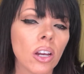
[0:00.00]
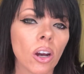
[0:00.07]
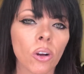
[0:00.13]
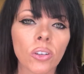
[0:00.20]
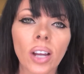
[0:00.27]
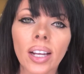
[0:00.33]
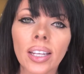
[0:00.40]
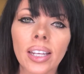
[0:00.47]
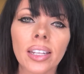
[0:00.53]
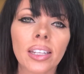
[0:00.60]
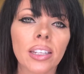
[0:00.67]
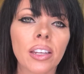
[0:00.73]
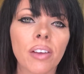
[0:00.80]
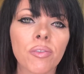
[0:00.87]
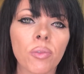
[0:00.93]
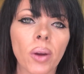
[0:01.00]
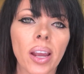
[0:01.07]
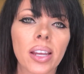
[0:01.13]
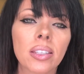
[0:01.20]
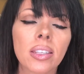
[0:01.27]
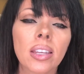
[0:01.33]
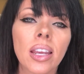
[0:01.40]
or not getting enough
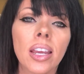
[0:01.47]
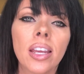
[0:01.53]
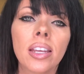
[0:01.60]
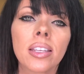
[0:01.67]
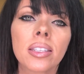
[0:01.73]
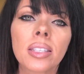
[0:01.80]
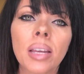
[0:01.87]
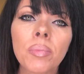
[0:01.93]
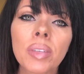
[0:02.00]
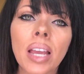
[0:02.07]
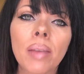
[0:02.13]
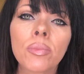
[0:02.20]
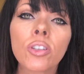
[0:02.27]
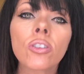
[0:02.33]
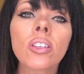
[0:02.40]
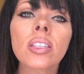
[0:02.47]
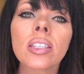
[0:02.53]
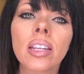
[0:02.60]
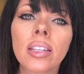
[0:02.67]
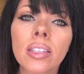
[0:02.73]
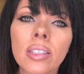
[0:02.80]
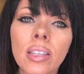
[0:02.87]
rest, sometimes you just
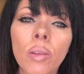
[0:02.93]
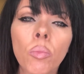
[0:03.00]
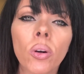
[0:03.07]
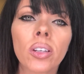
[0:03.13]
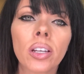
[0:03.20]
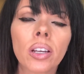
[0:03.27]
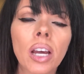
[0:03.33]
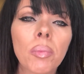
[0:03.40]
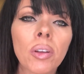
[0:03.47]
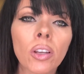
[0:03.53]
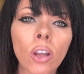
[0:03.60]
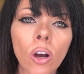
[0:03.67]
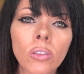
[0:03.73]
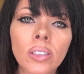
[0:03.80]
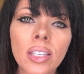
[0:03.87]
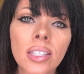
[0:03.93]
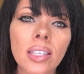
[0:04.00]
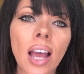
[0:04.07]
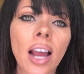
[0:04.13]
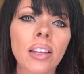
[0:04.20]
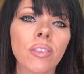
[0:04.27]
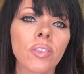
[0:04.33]
need someone to come along the
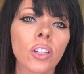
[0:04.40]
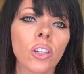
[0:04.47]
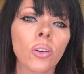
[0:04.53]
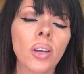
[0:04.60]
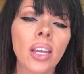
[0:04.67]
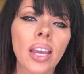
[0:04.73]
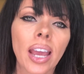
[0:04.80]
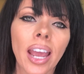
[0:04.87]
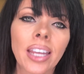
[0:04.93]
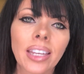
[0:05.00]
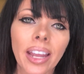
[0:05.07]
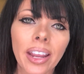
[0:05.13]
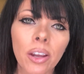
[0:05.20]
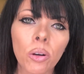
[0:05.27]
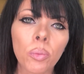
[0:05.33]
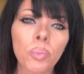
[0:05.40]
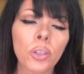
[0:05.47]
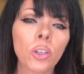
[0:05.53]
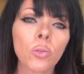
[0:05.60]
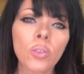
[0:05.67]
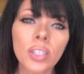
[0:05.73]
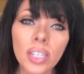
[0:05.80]
side of you and help
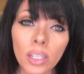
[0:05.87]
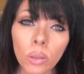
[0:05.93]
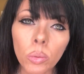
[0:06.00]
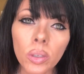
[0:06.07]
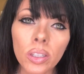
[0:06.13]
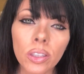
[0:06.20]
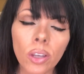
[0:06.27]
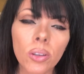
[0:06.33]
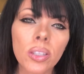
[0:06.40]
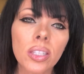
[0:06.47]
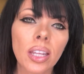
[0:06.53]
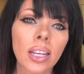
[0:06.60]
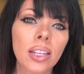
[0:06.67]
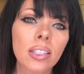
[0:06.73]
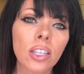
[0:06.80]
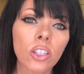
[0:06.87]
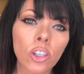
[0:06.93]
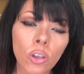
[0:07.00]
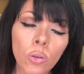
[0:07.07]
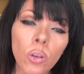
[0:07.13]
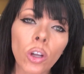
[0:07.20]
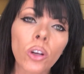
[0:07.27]
you deal with those things, and
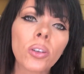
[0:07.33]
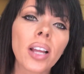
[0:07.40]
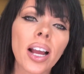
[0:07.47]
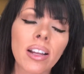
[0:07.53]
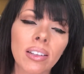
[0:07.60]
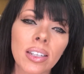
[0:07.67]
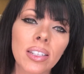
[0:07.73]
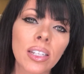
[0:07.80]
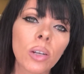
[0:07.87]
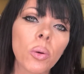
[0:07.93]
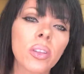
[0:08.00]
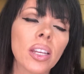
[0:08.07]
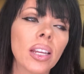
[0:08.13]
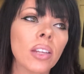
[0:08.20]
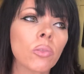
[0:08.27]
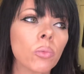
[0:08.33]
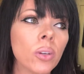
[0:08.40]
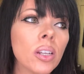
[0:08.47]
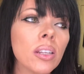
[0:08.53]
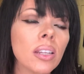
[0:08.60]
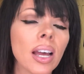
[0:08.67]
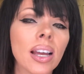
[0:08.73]
you learn how to deal with it and
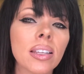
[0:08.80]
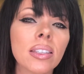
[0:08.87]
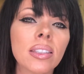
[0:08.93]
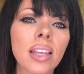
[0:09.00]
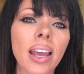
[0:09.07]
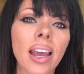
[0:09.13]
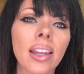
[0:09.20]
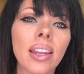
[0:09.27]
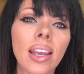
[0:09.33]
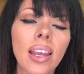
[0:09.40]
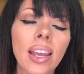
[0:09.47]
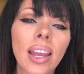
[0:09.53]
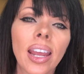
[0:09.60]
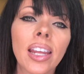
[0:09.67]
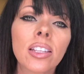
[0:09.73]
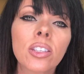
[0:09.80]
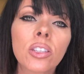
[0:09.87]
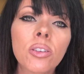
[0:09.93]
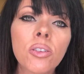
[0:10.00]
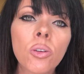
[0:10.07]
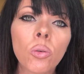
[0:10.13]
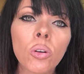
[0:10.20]
realize that it's
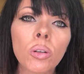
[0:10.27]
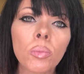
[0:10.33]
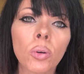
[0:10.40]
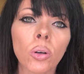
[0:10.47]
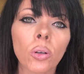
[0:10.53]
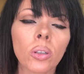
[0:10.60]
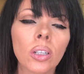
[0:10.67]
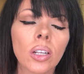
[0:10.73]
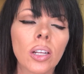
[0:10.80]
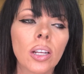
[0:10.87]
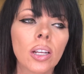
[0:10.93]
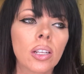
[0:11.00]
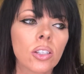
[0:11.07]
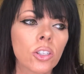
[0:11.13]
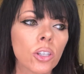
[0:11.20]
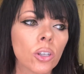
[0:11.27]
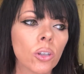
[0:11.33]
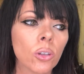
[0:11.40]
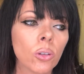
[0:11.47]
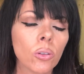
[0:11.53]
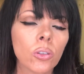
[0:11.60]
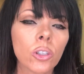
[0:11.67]
normal
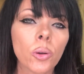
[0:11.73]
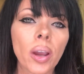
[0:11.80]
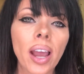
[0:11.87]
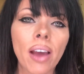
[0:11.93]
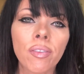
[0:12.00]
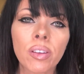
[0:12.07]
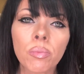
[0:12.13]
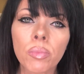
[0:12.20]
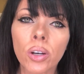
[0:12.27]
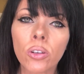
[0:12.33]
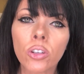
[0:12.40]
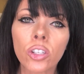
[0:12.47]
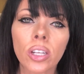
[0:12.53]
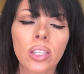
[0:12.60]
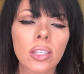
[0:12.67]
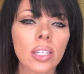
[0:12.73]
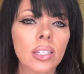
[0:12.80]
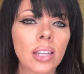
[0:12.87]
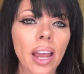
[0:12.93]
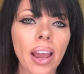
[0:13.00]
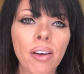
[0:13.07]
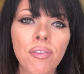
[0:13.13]
to have emotions and
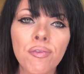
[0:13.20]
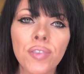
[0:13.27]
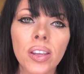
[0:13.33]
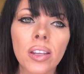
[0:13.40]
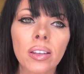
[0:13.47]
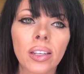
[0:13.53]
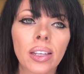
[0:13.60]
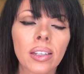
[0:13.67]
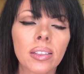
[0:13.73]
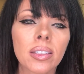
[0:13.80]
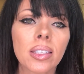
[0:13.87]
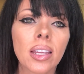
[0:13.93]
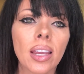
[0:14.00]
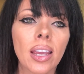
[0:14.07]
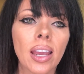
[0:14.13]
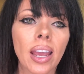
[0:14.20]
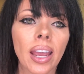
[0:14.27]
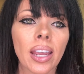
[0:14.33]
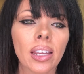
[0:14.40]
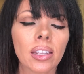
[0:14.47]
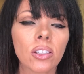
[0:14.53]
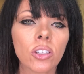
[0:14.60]
to have feelings,
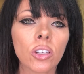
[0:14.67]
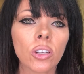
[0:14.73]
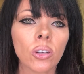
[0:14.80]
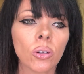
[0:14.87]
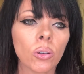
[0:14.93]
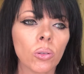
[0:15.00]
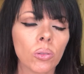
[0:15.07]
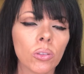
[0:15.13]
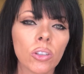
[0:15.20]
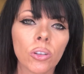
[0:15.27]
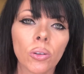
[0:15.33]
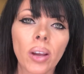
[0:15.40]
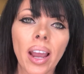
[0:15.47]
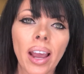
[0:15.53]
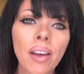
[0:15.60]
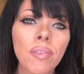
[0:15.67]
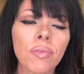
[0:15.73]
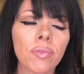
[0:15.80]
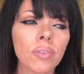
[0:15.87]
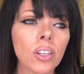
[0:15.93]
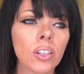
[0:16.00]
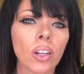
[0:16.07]
and to have
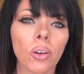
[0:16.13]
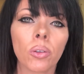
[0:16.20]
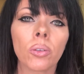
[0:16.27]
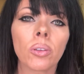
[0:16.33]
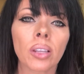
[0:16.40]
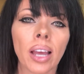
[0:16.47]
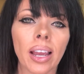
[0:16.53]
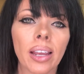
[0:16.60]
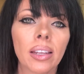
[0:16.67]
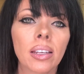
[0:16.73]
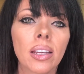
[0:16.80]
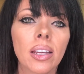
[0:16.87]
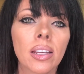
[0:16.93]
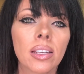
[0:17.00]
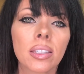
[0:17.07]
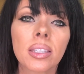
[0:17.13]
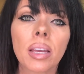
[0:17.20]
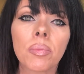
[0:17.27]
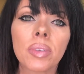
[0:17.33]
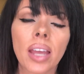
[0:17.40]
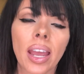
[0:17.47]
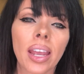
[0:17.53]
like
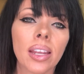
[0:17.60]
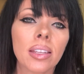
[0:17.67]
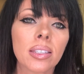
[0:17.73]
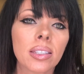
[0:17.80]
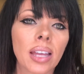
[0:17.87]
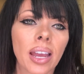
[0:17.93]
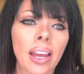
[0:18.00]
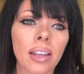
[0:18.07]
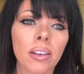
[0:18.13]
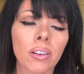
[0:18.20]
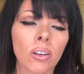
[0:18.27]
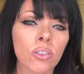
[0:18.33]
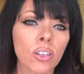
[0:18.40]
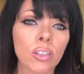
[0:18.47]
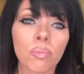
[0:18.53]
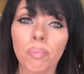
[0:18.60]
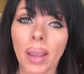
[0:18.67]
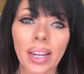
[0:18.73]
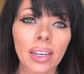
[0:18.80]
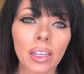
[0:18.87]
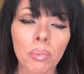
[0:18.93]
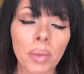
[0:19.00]
some days that are just
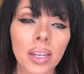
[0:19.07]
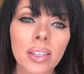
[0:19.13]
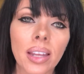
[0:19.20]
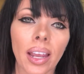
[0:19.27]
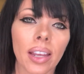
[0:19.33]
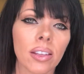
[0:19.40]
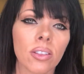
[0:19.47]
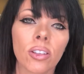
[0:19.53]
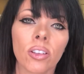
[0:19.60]
manic Mondays.